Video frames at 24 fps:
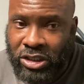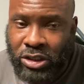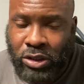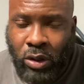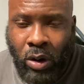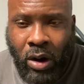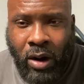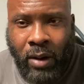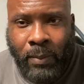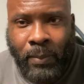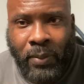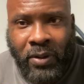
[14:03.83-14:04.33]

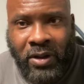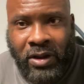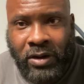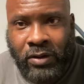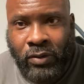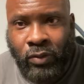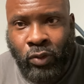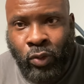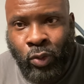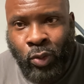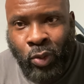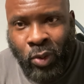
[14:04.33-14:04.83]
start
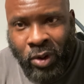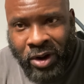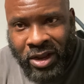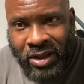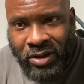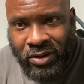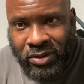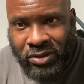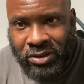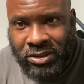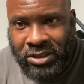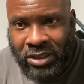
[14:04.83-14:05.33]
putting
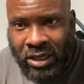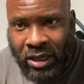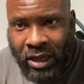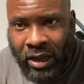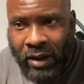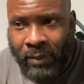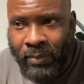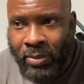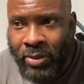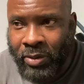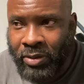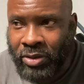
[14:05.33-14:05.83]
reels
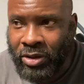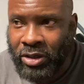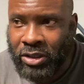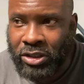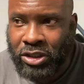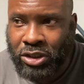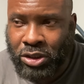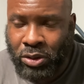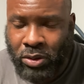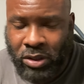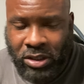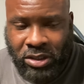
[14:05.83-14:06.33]
up, the
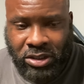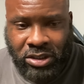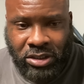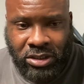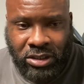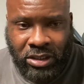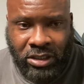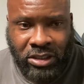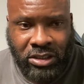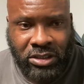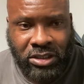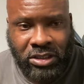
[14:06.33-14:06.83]
shorts
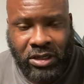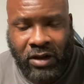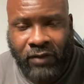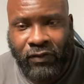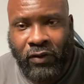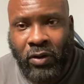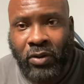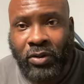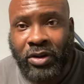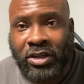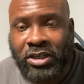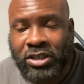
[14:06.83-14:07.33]
and stuff
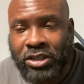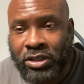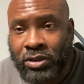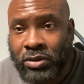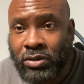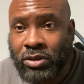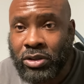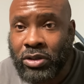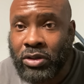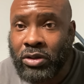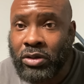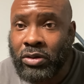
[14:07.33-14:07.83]
on his
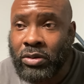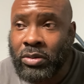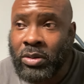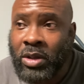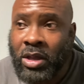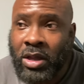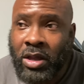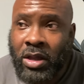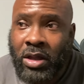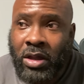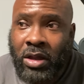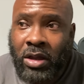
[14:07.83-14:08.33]
YouTube.
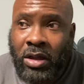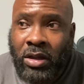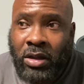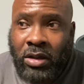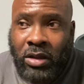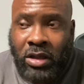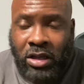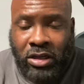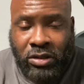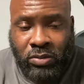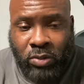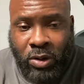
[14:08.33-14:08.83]

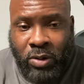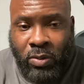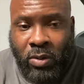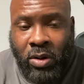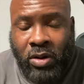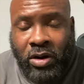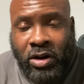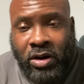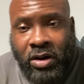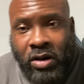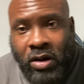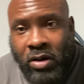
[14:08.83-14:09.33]
Cause we want
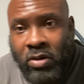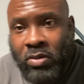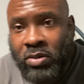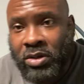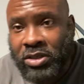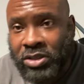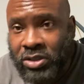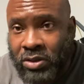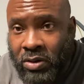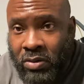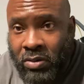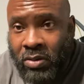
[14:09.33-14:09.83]
to know
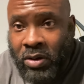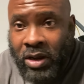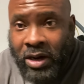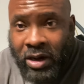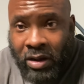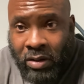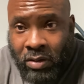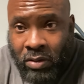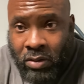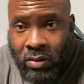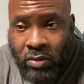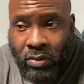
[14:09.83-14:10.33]
what's going
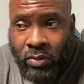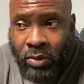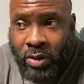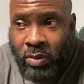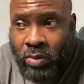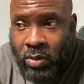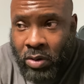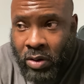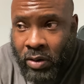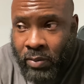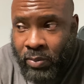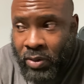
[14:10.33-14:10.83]
on. We
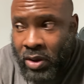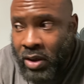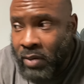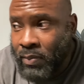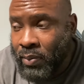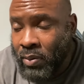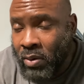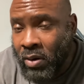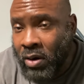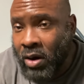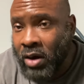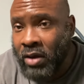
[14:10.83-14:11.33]
want to be a
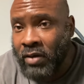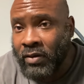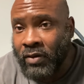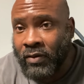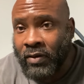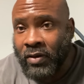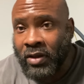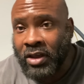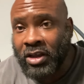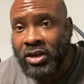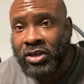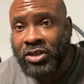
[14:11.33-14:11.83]
part of
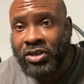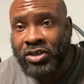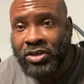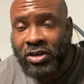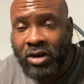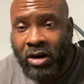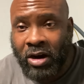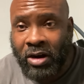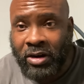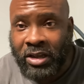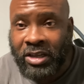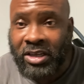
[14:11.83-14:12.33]
his
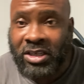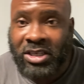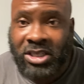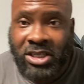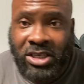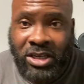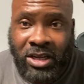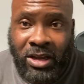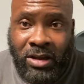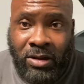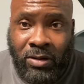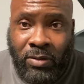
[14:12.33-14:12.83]
journey
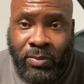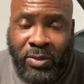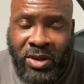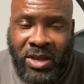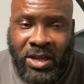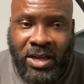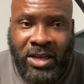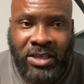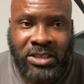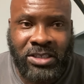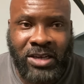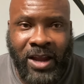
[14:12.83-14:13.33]
still,
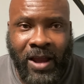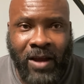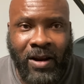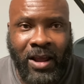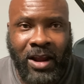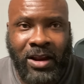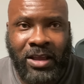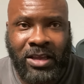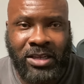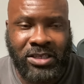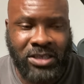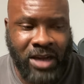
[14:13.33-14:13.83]
because now that
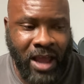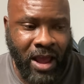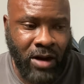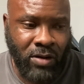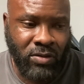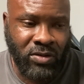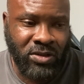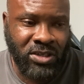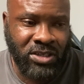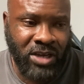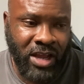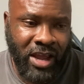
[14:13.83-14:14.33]
he's not
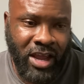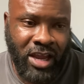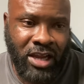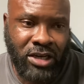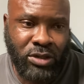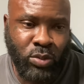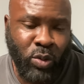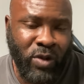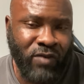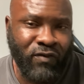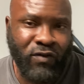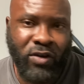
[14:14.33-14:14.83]
on stage,
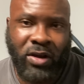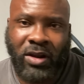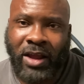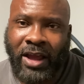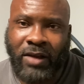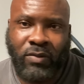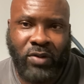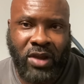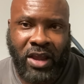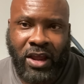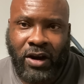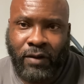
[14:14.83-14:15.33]
we feel like
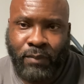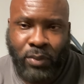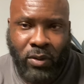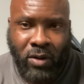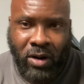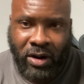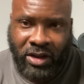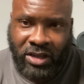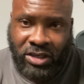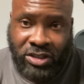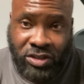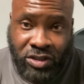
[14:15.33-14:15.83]
we ain't a part
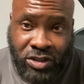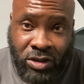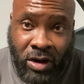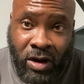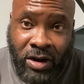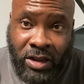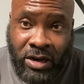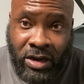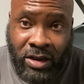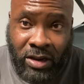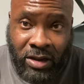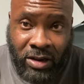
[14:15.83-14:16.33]
of his
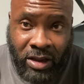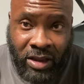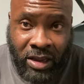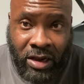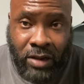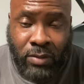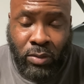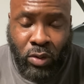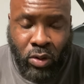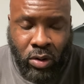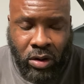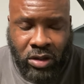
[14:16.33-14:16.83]
journey
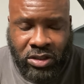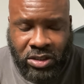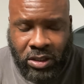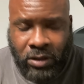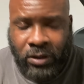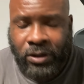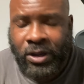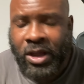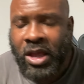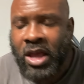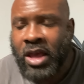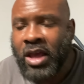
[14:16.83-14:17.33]
anymore. So
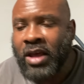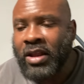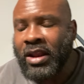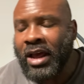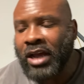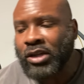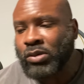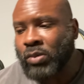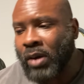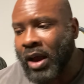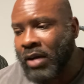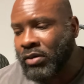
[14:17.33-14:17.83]

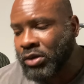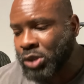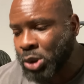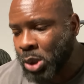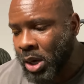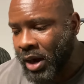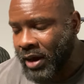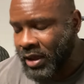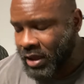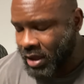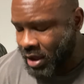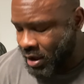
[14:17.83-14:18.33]
that's what I was
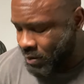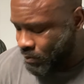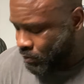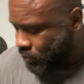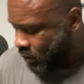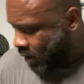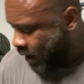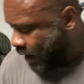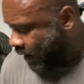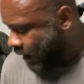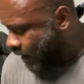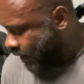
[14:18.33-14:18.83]
trying to get
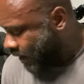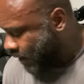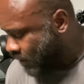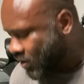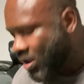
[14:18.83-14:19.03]
by